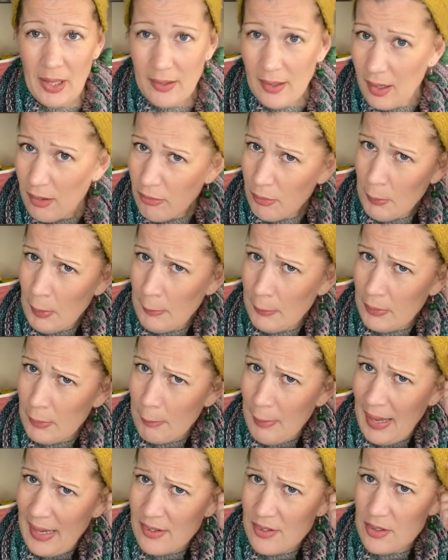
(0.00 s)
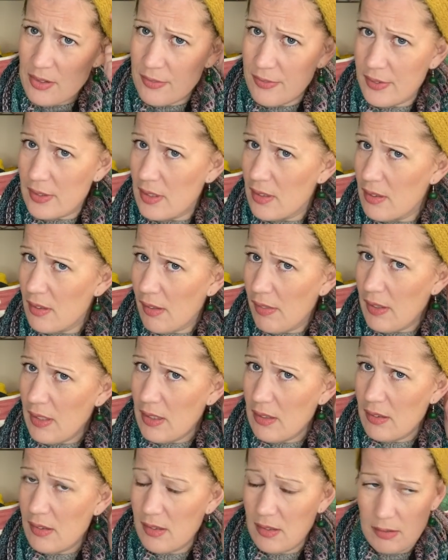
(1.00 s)
can't remember the pattern for this. I think
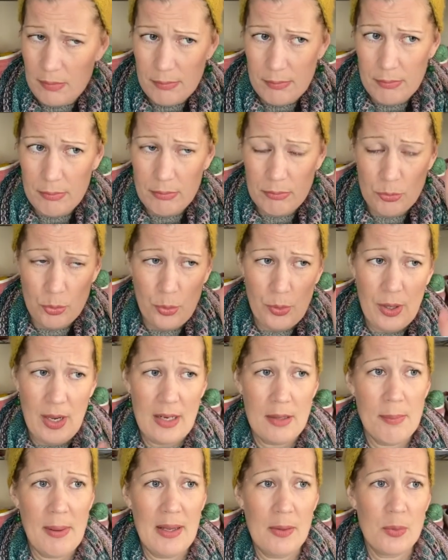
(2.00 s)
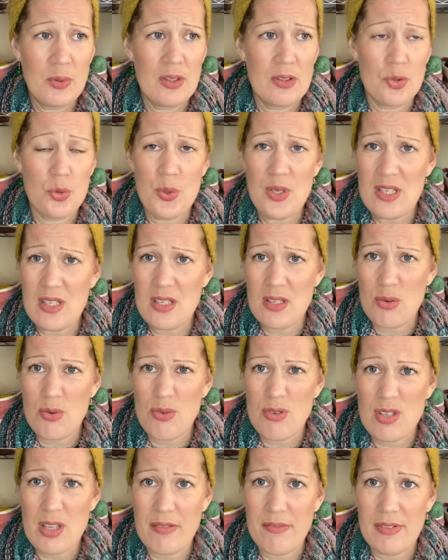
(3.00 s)
it's headband with a twist
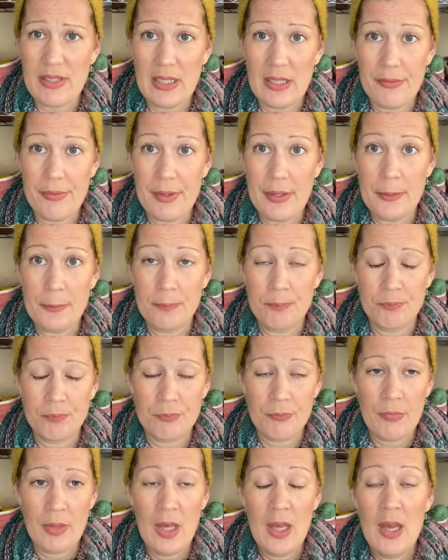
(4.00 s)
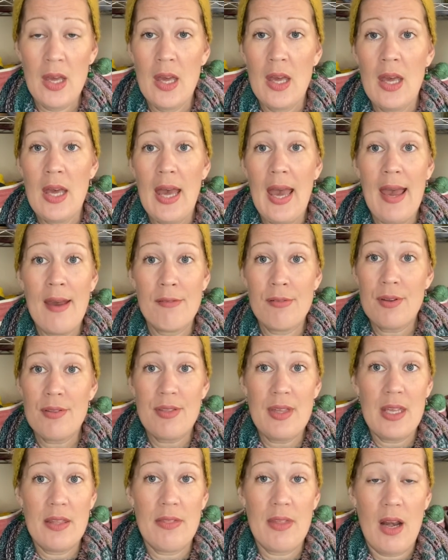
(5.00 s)
or something like that.
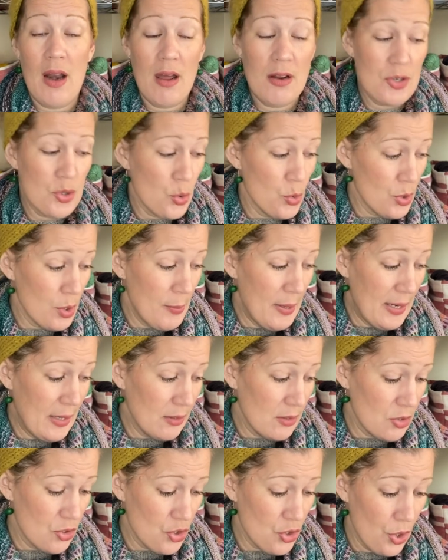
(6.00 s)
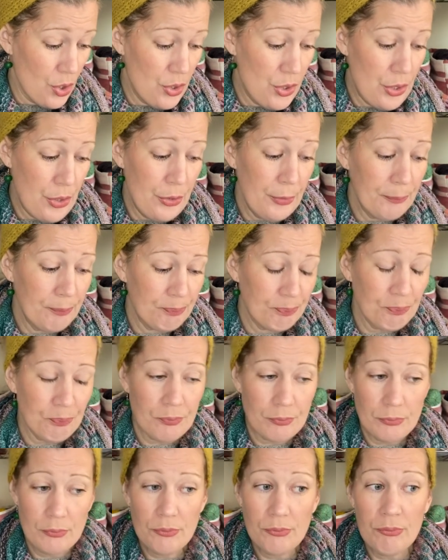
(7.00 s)
Everything that I talk about and show you,
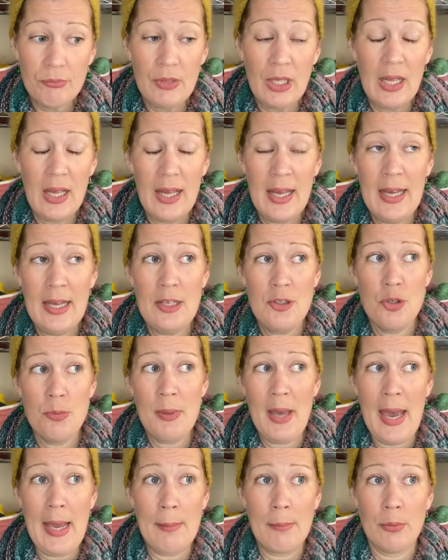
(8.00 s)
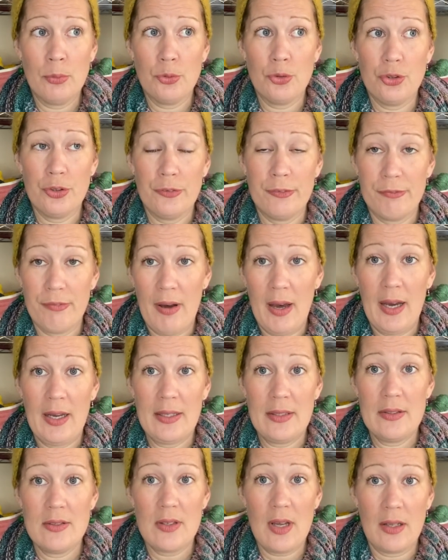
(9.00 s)
uh, you'll be able to
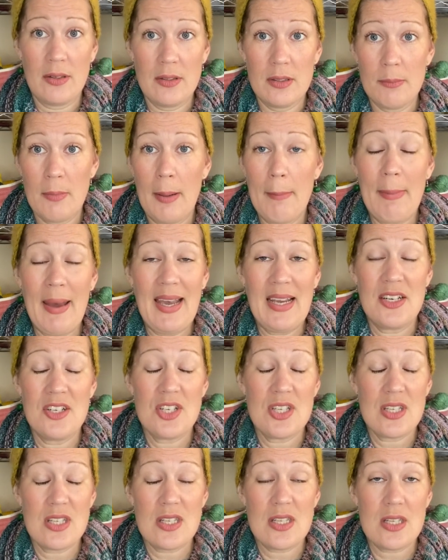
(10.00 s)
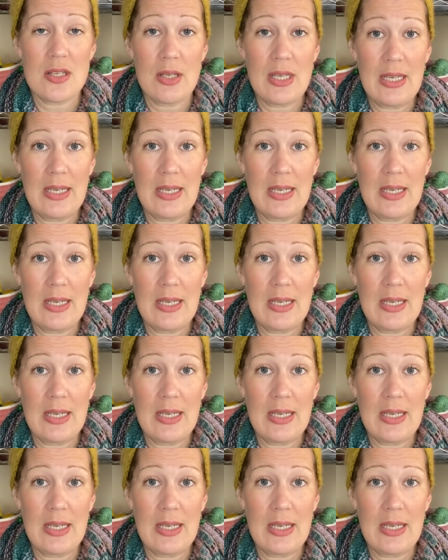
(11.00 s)
find under my pages